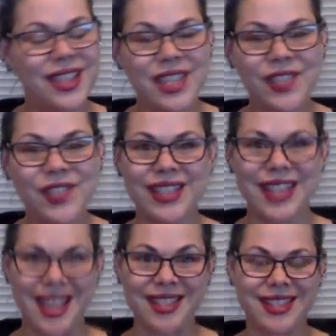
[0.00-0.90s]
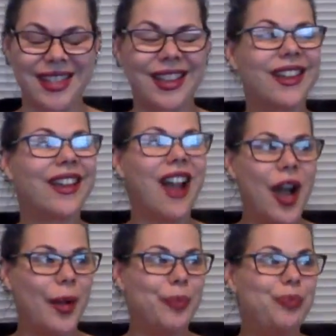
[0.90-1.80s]
That that's fantastic.
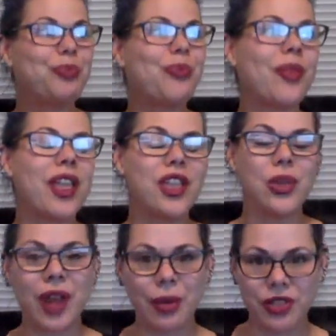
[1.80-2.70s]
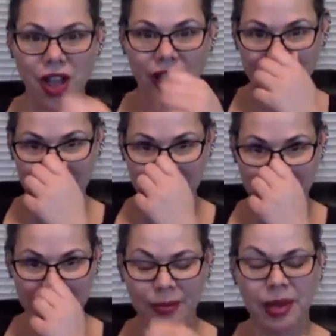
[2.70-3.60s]
Um, you and I were talking
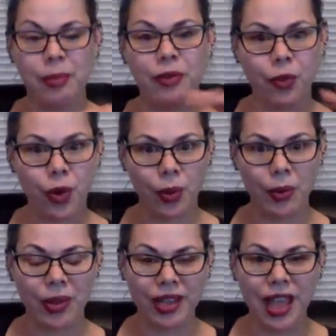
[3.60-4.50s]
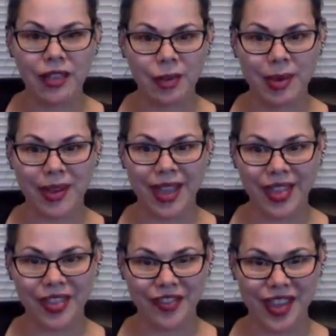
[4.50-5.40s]
a little bit before we went live about
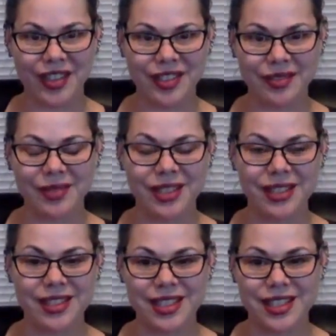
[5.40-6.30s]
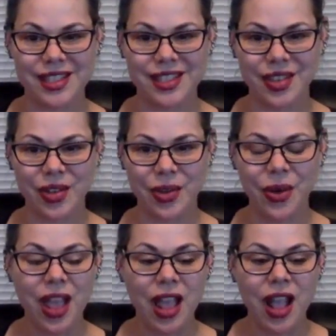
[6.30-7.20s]
how the fandom is just
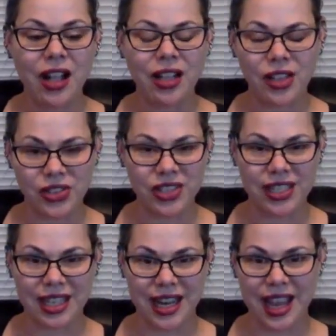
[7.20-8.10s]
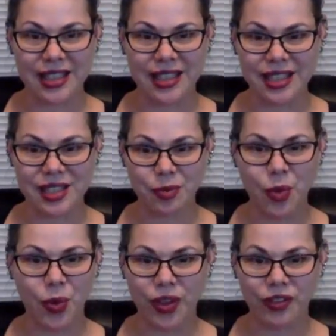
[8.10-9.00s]
so closely connected and
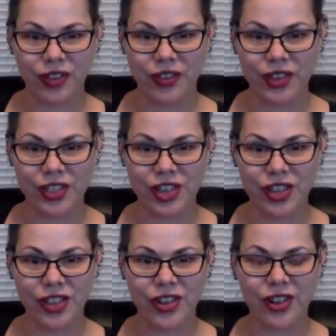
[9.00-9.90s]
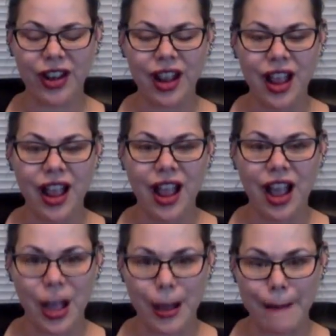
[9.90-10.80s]
supportive of each other.
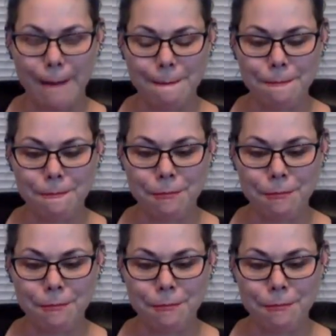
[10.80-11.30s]
Um,